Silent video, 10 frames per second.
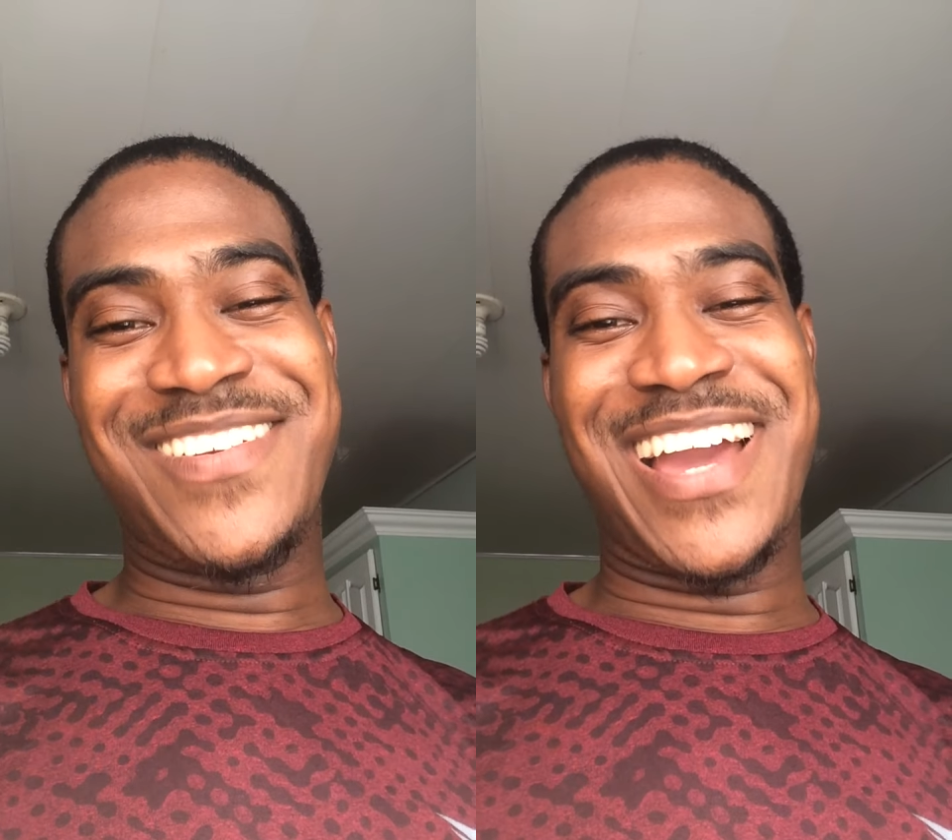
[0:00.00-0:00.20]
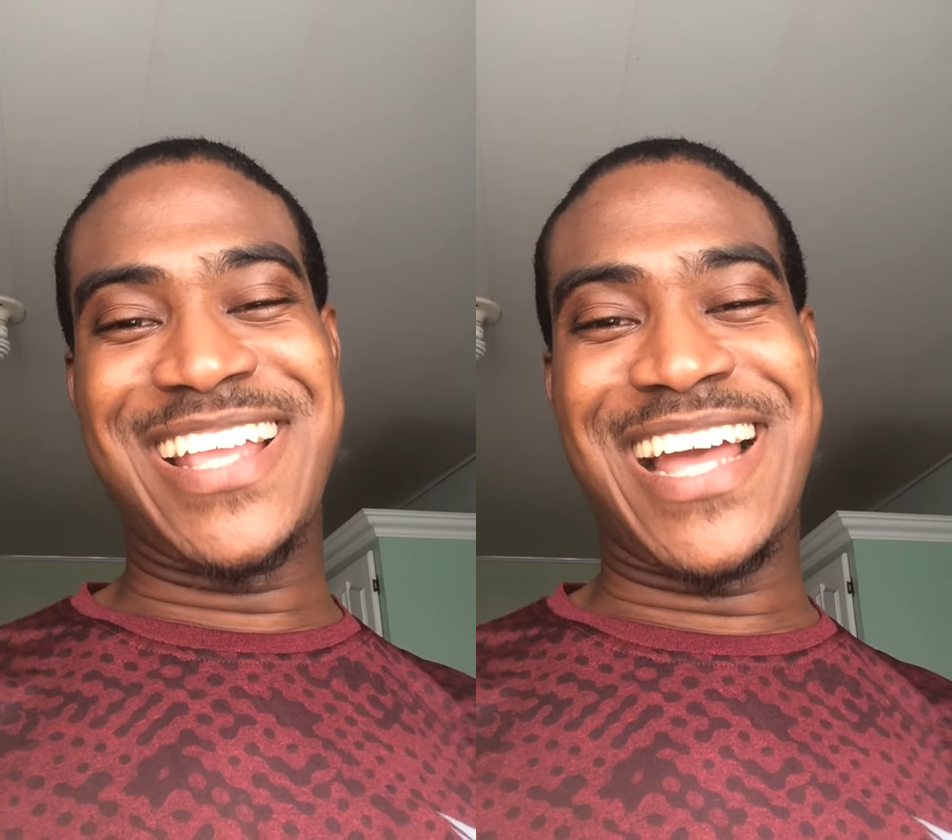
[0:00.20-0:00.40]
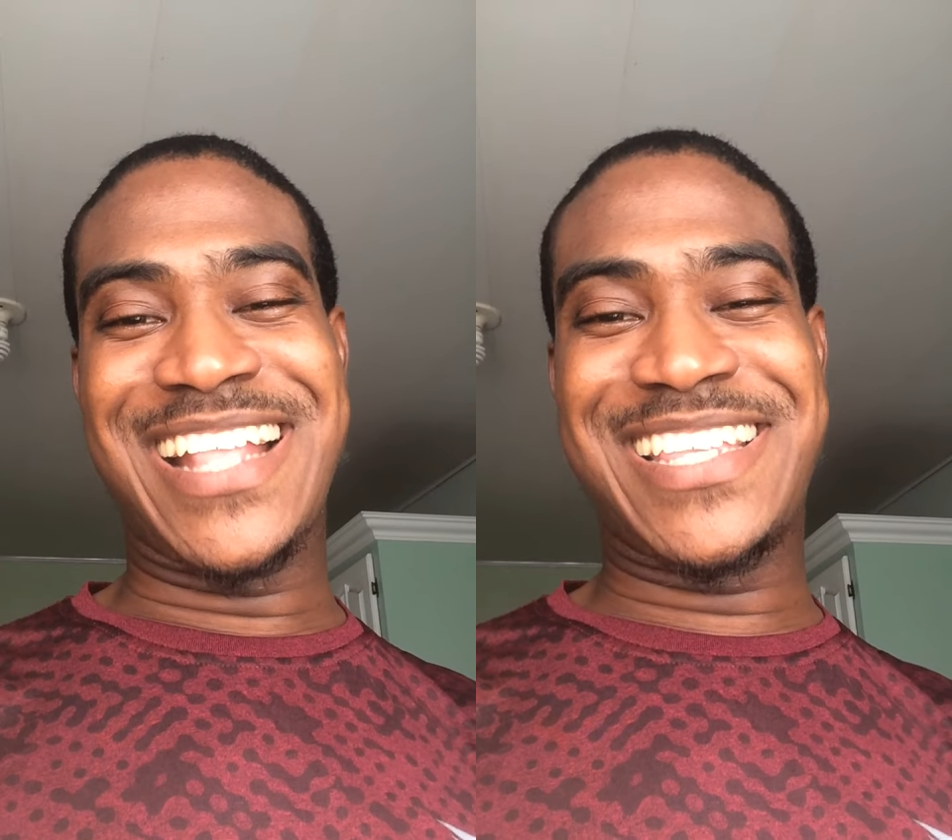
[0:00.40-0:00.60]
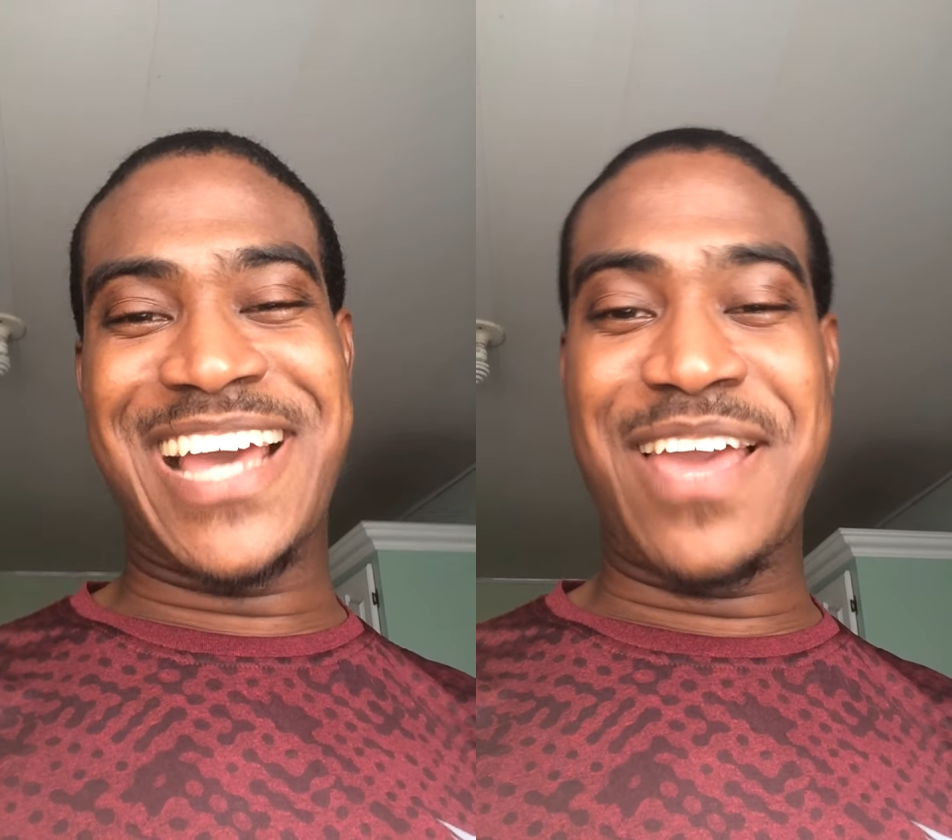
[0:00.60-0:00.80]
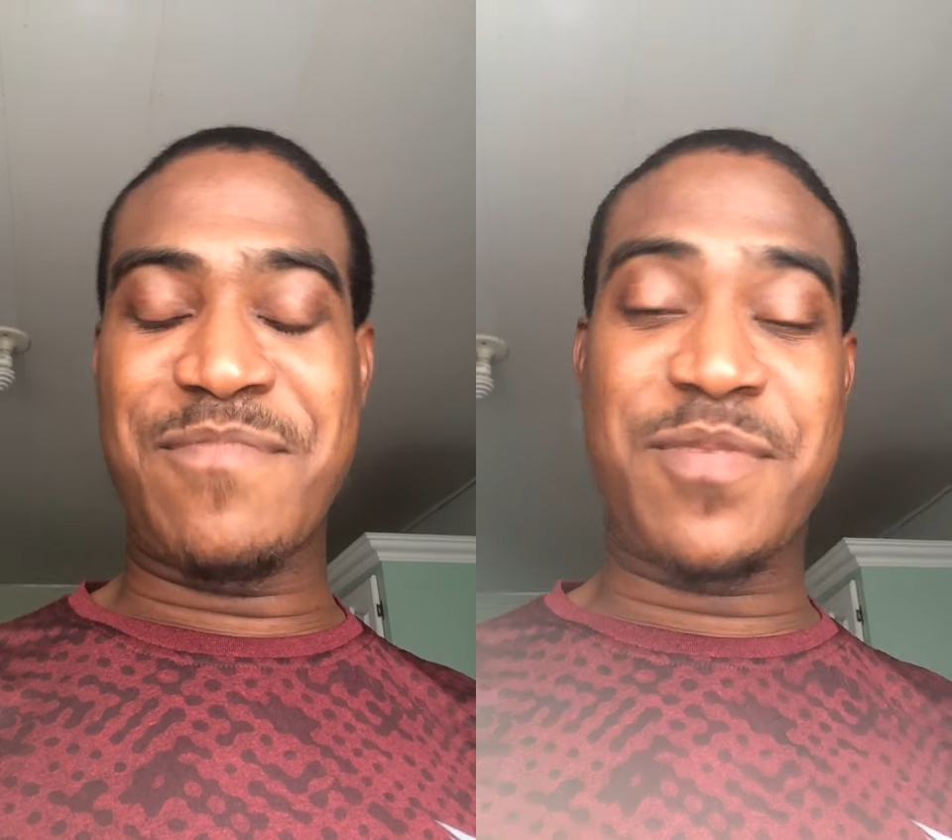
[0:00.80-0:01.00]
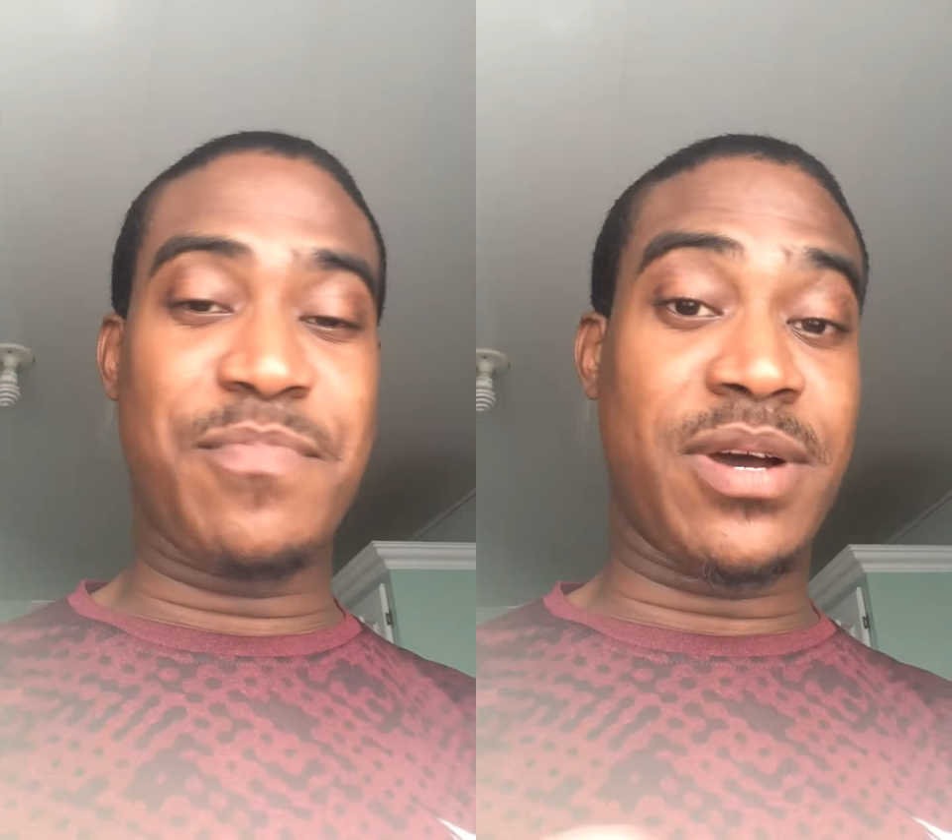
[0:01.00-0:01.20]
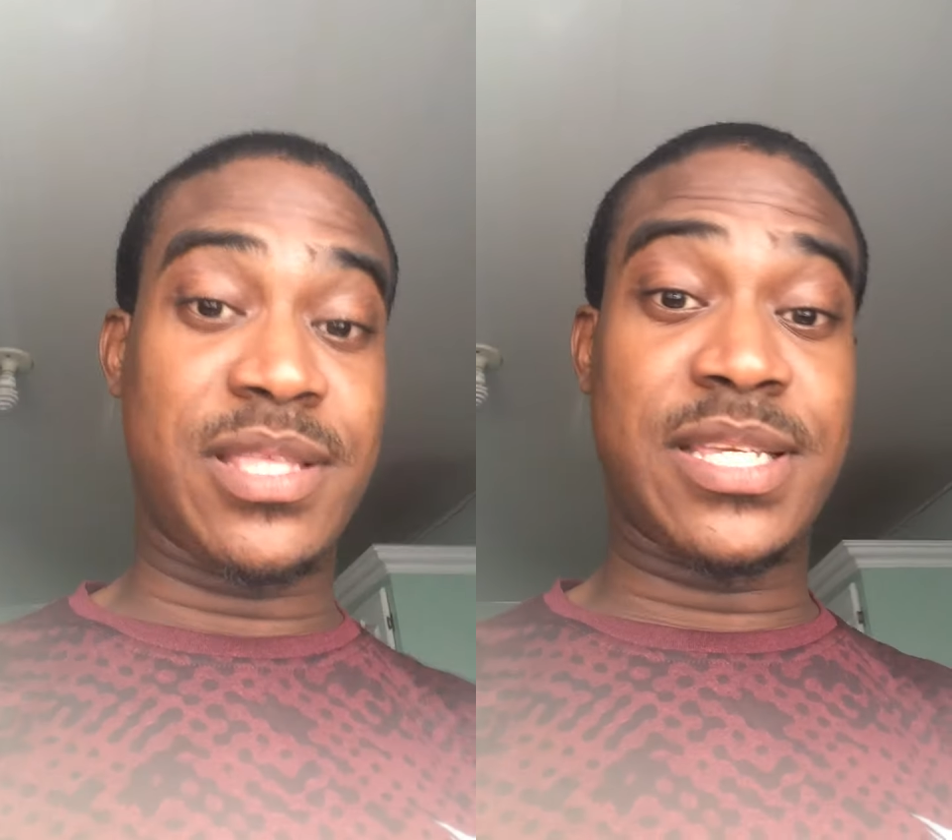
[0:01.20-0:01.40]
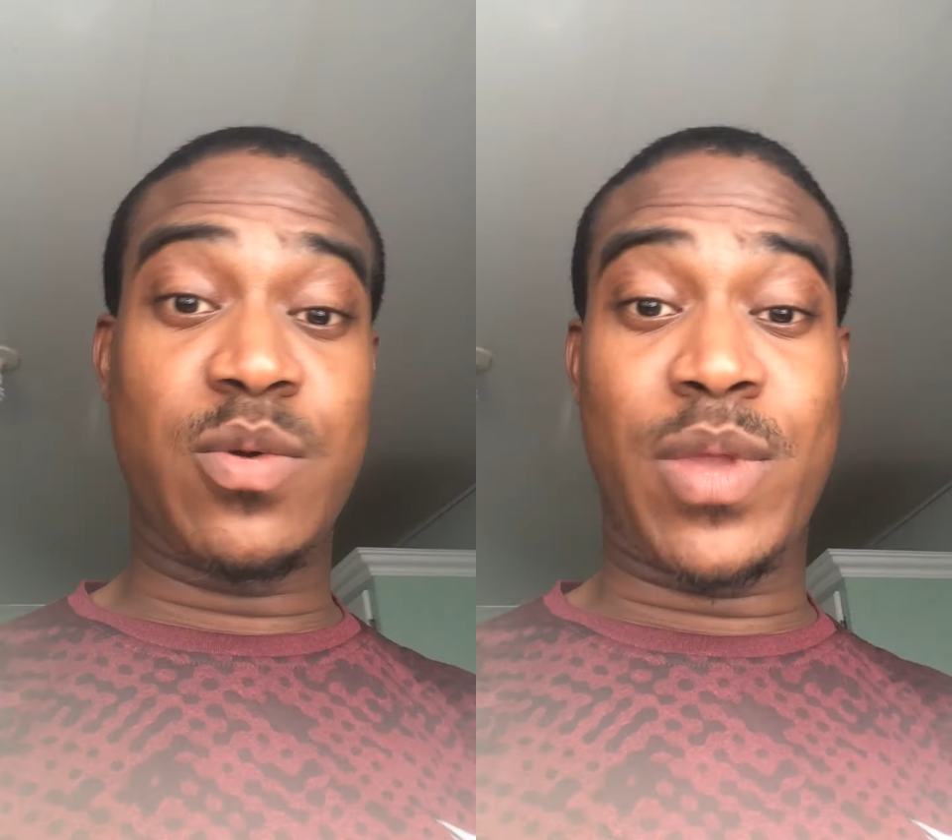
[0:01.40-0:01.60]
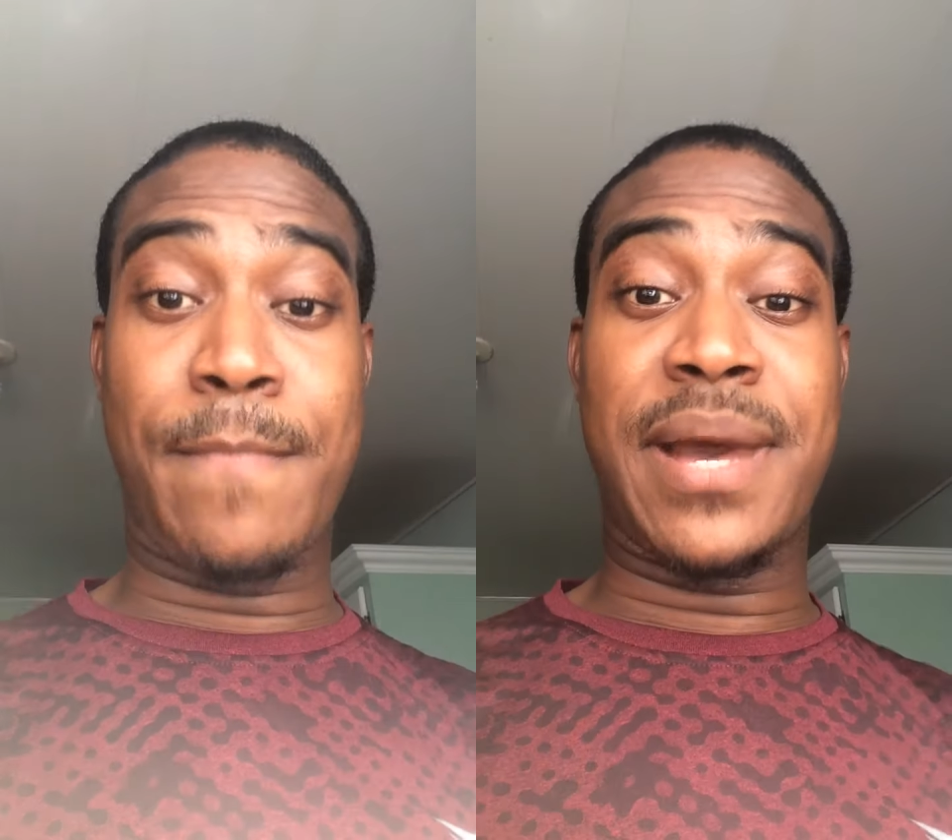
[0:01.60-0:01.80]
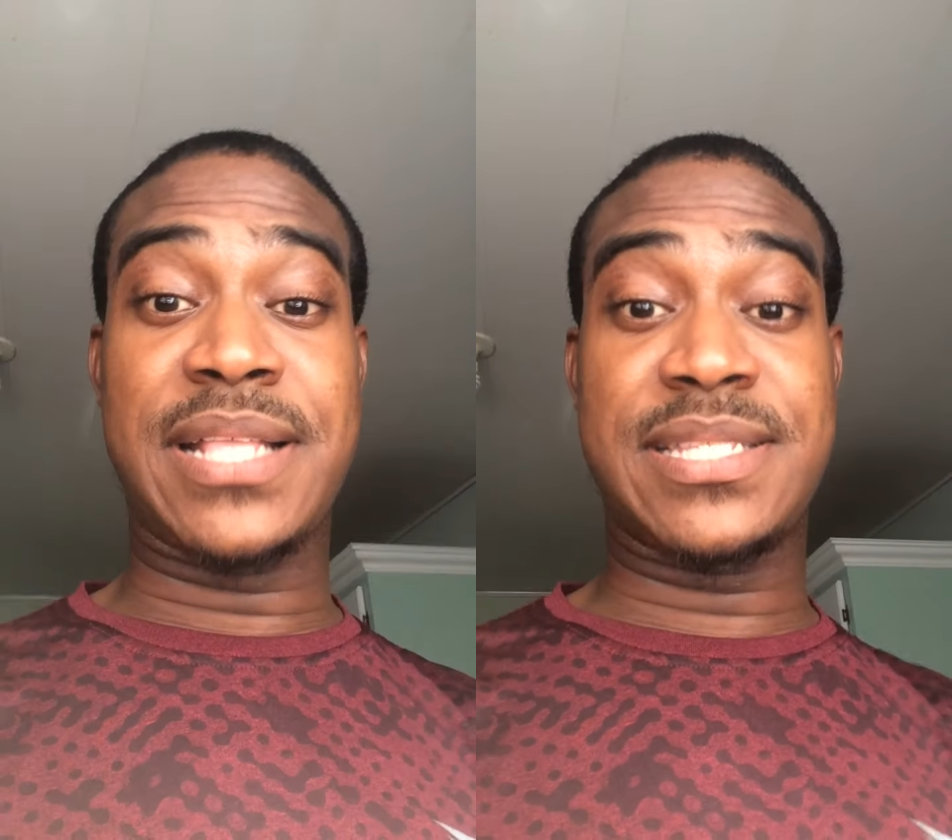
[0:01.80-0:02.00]
right, at times, but
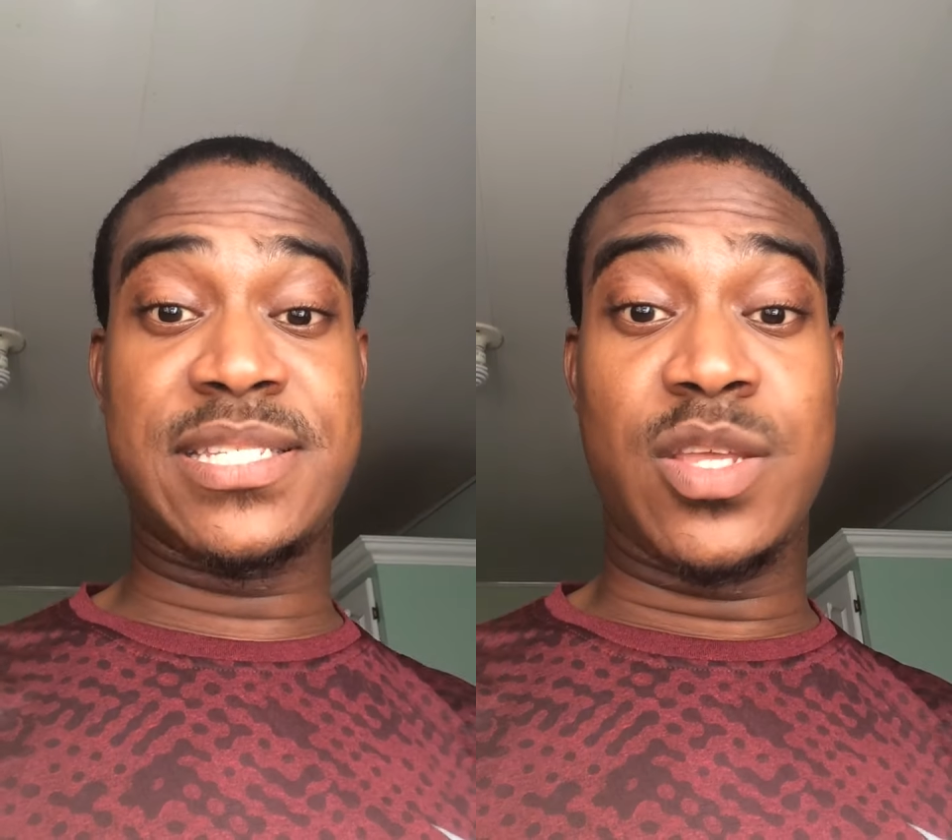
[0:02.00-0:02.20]
with maths,